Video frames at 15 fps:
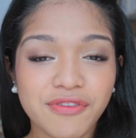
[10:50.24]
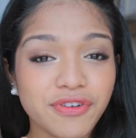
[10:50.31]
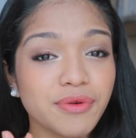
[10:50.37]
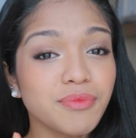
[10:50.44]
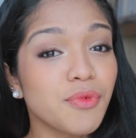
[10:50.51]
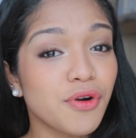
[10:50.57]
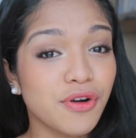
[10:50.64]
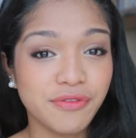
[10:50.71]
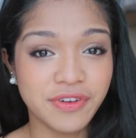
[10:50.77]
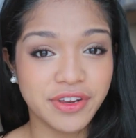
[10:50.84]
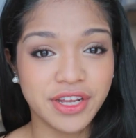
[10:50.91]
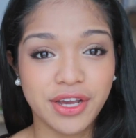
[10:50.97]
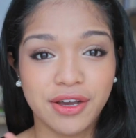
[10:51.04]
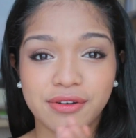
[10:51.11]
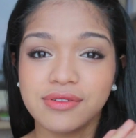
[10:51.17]
for more
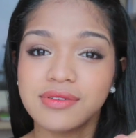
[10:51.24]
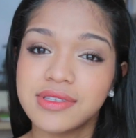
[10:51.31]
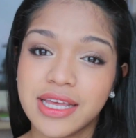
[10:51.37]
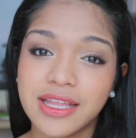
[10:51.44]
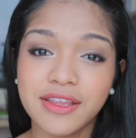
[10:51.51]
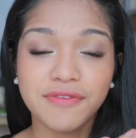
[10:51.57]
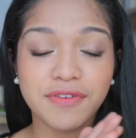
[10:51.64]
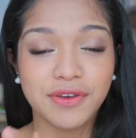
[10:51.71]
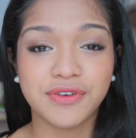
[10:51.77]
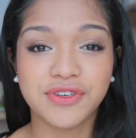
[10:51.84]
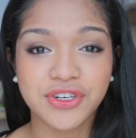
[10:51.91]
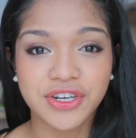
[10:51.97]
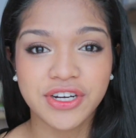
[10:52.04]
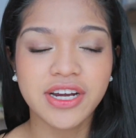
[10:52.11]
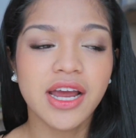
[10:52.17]
videos in the
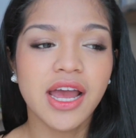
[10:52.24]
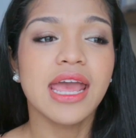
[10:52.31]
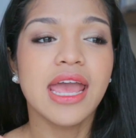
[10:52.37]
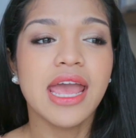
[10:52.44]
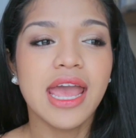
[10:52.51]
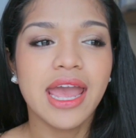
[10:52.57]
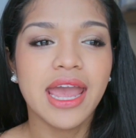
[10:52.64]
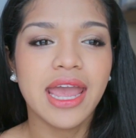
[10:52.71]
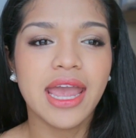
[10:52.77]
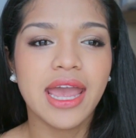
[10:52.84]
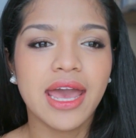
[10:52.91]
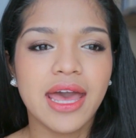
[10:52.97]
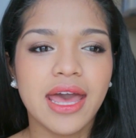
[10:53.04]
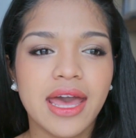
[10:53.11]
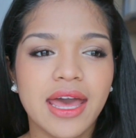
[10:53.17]
future.
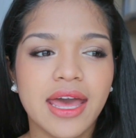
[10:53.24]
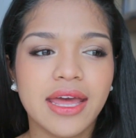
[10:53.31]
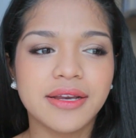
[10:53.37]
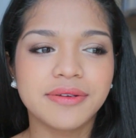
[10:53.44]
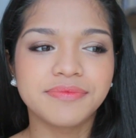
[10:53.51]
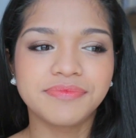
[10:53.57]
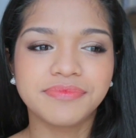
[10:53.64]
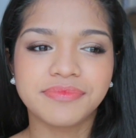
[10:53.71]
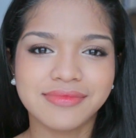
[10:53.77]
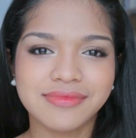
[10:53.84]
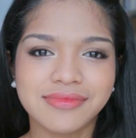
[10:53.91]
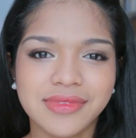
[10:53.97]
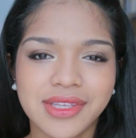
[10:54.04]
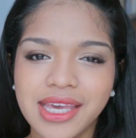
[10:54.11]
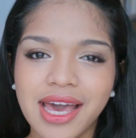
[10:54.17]
And
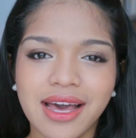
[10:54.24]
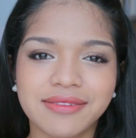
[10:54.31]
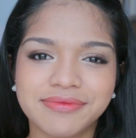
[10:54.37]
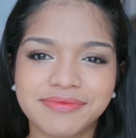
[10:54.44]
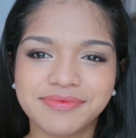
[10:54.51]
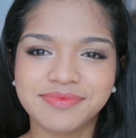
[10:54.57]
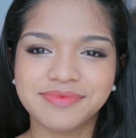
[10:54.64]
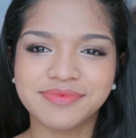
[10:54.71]
yeah,